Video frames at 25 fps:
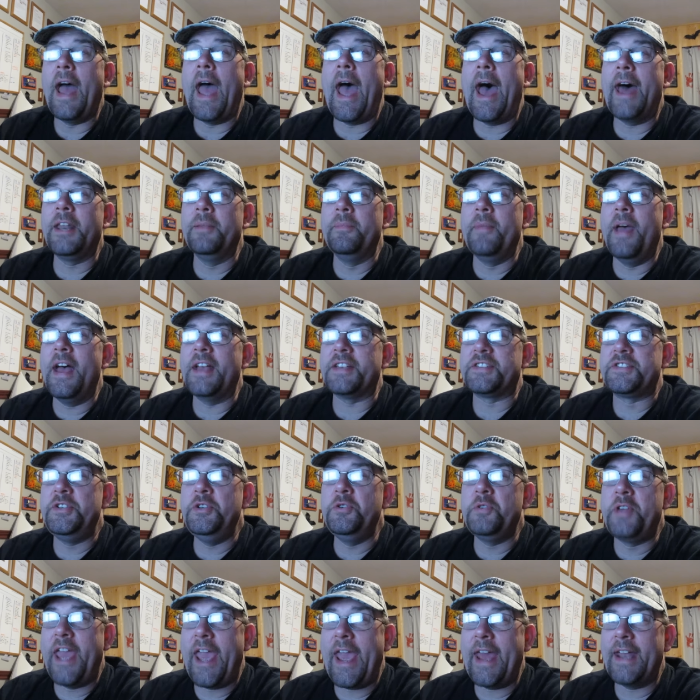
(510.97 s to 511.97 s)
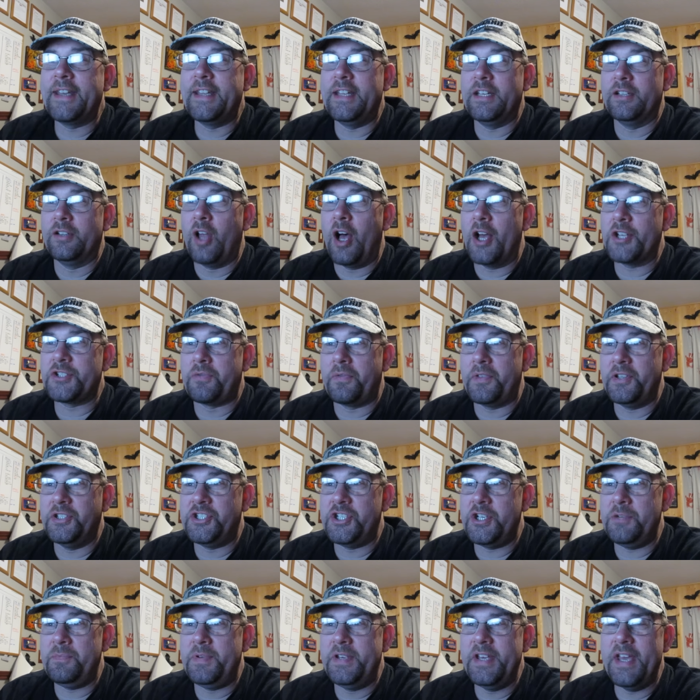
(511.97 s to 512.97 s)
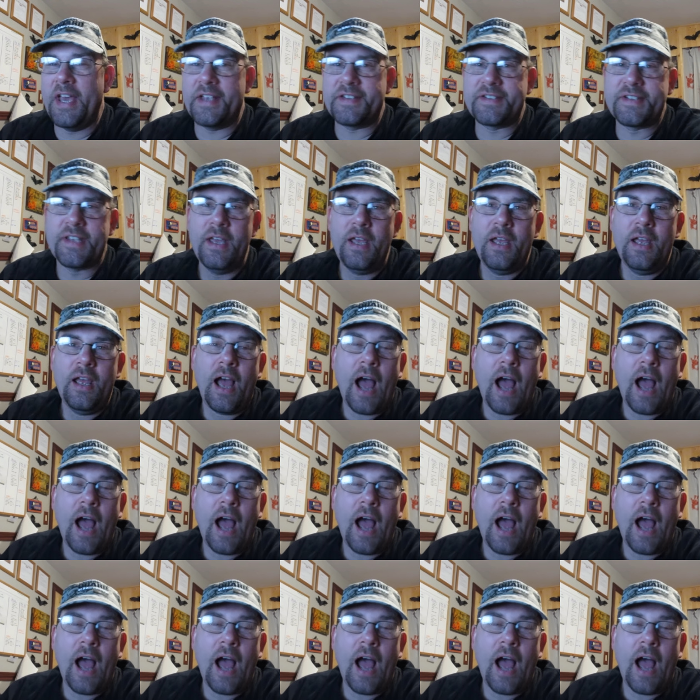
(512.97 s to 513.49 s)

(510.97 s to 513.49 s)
Adam S., you can get lost with a G P S.